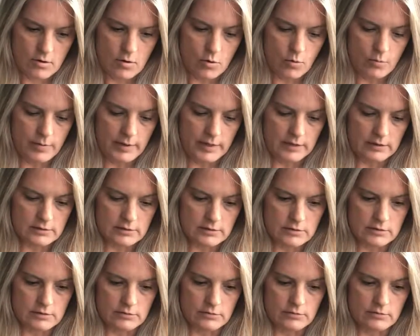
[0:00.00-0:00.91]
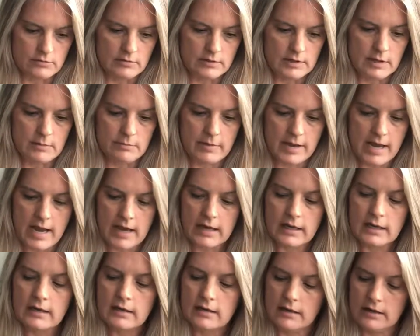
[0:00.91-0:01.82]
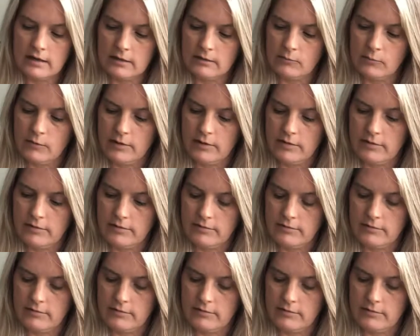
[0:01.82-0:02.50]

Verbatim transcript: hoping to get back in with